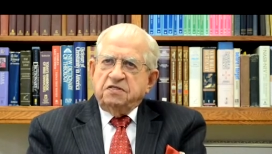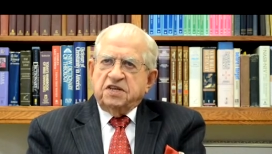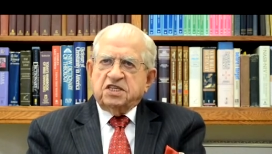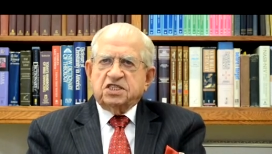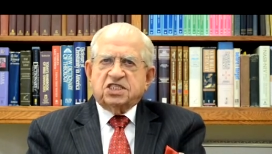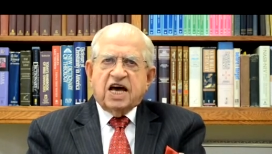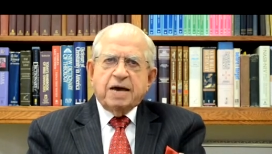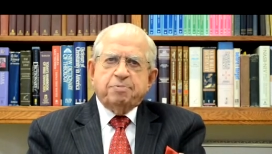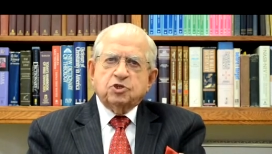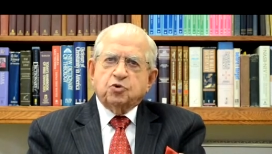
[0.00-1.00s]
The
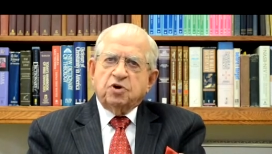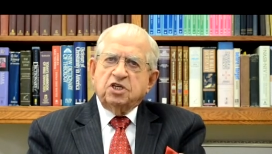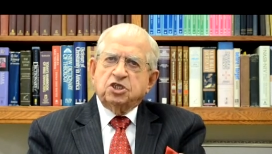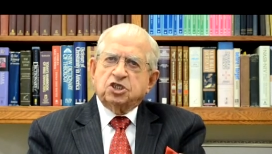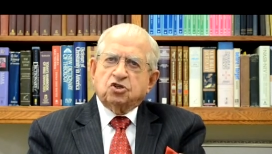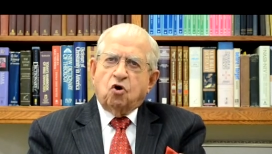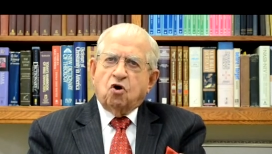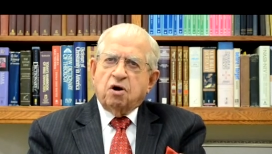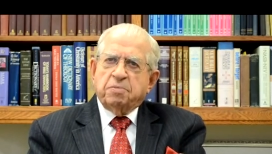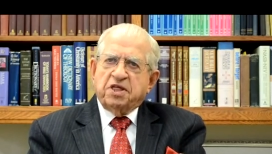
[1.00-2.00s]
disciples were in a
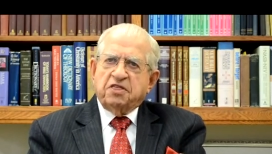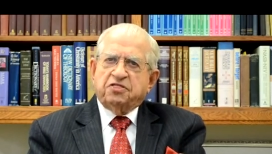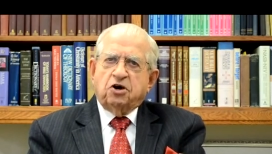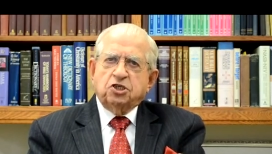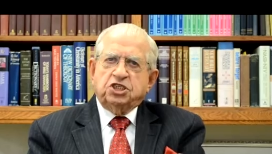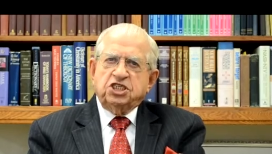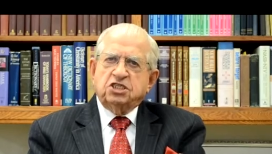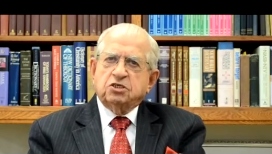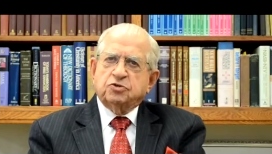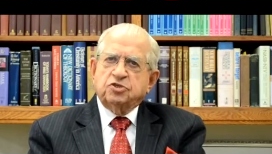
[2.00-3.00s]
storm and they thought
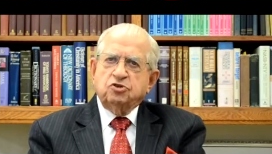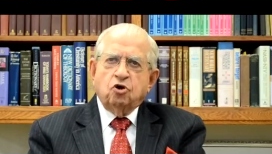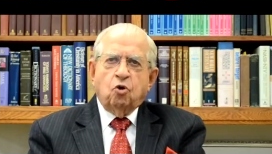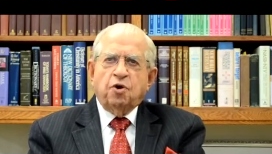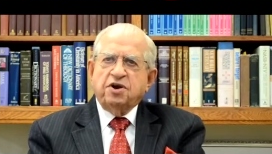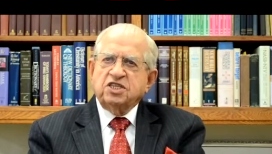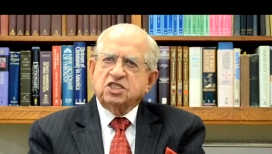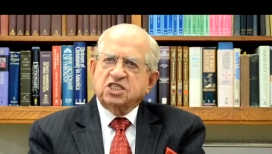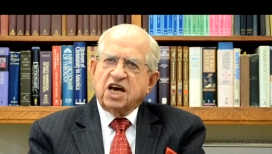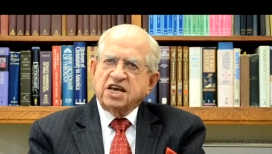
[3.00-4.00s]
Jesus was nowhere in
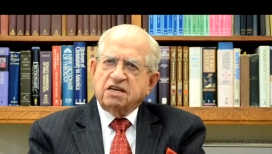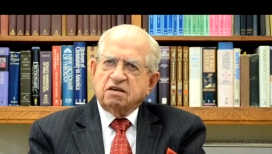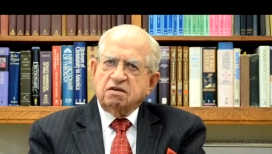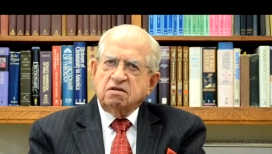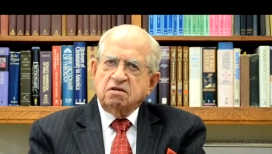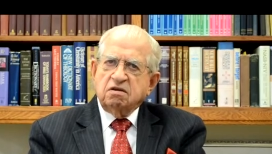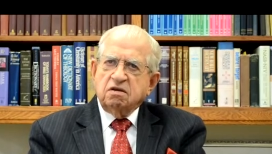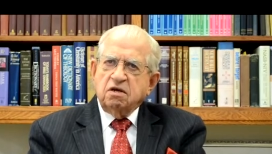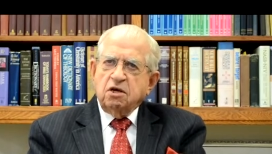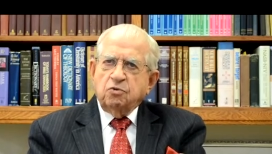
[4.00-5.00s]
sight,
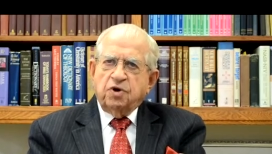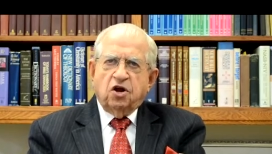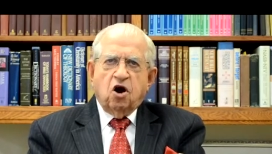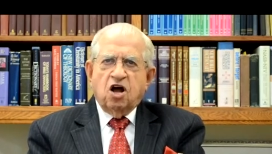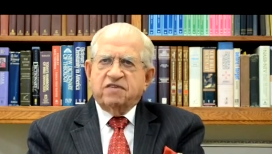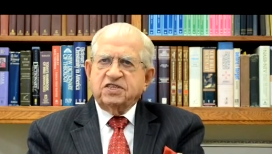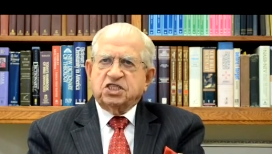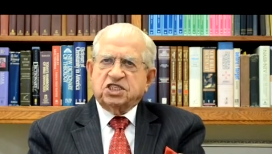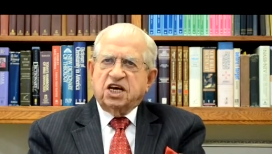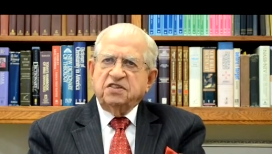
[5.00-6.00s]
when all of a
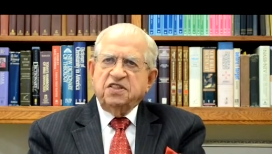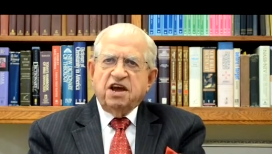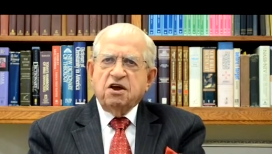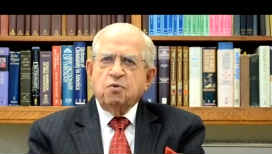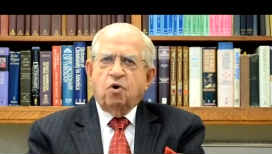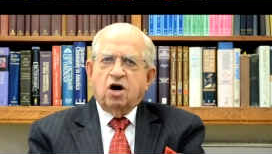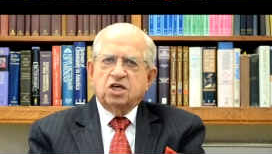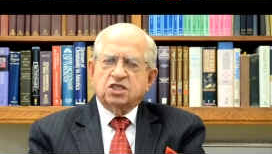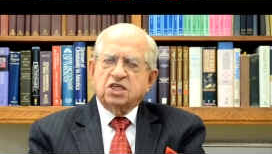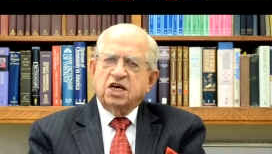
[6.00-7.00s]
sudden there he
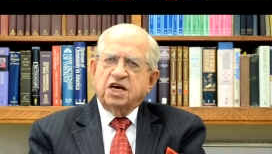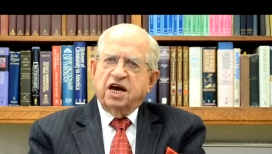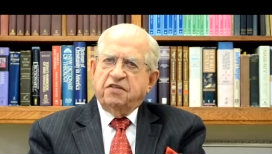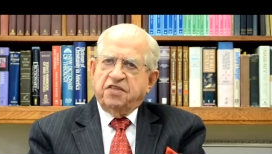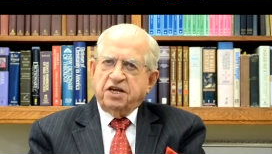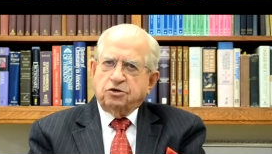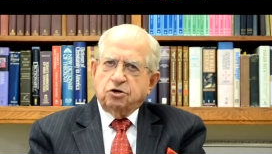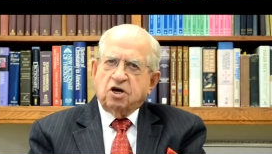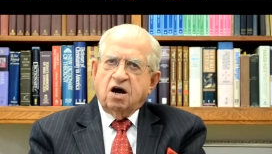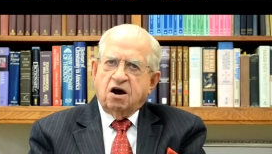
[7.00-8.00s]
was and they
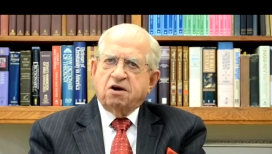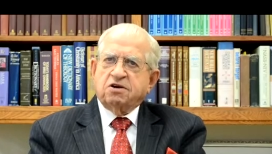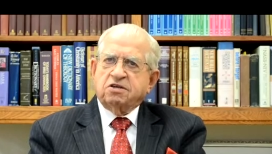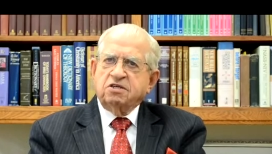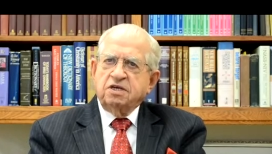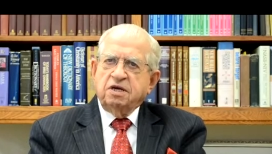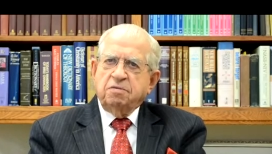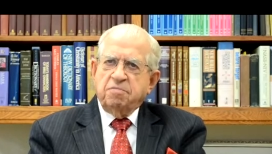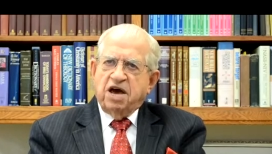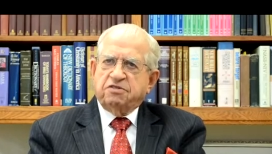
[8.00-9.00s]
took heart.
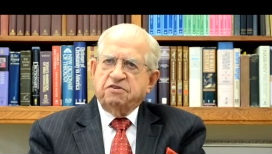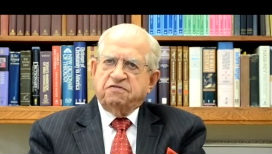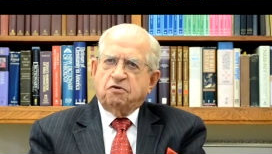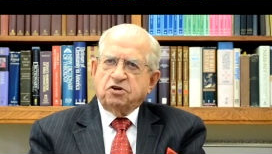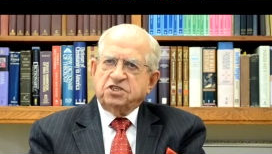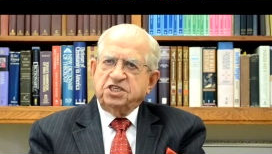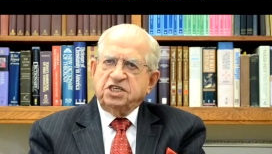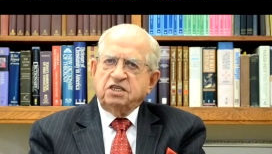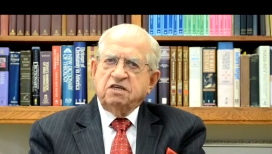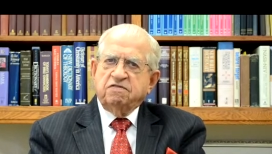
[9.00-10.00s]
Matthew
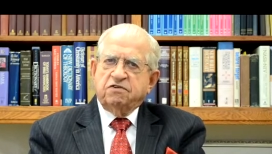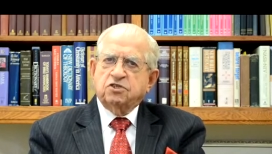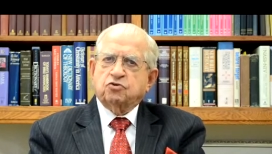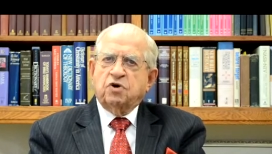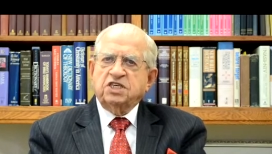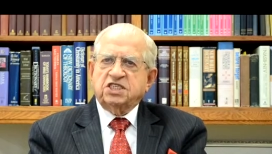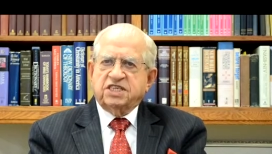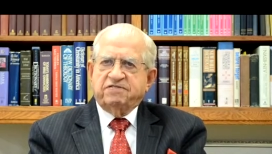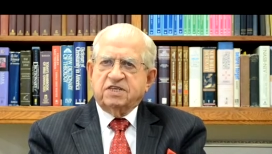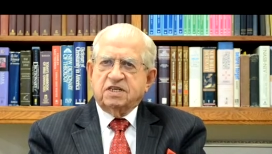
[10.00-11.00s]
14, verse
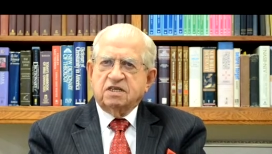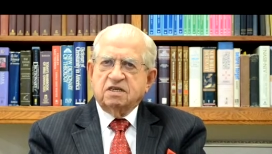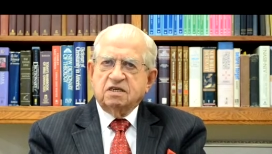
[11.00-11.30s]
27.